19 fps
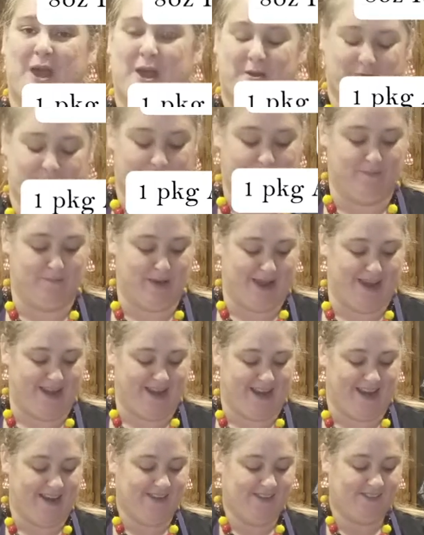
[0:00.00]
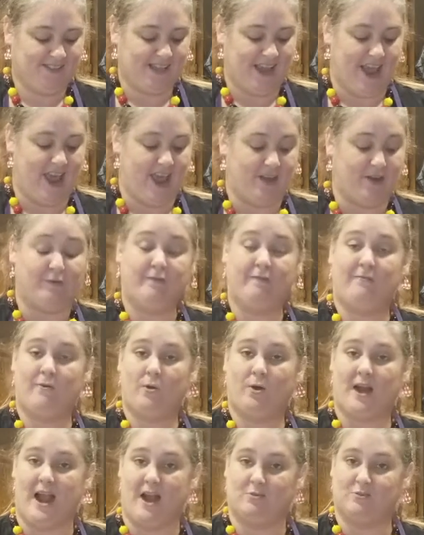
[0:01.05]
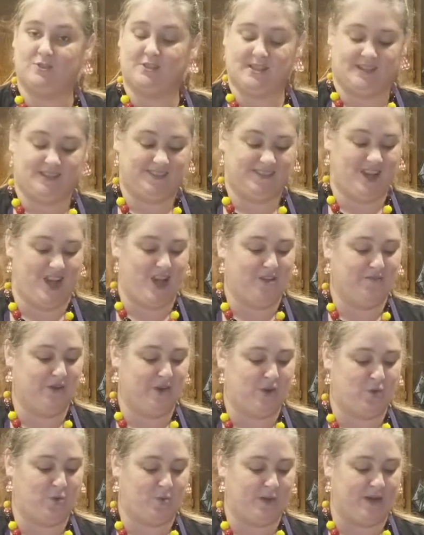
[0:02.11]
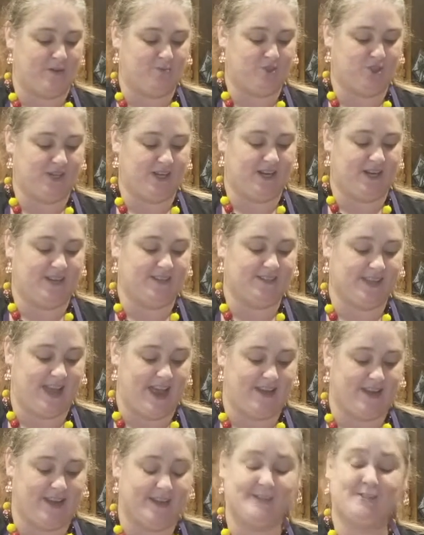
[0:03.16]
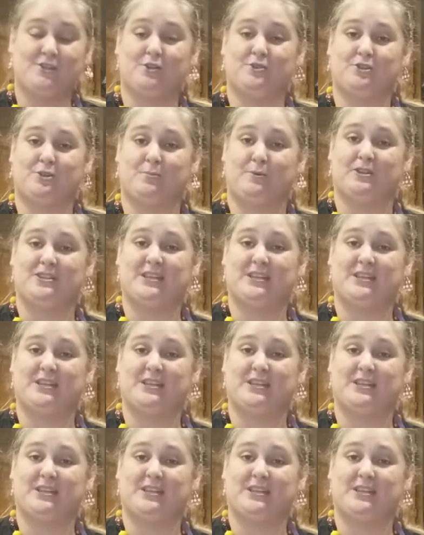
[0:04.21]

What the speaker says: of mayonnaise and 4 ounces of cream cheese. And yes, those are put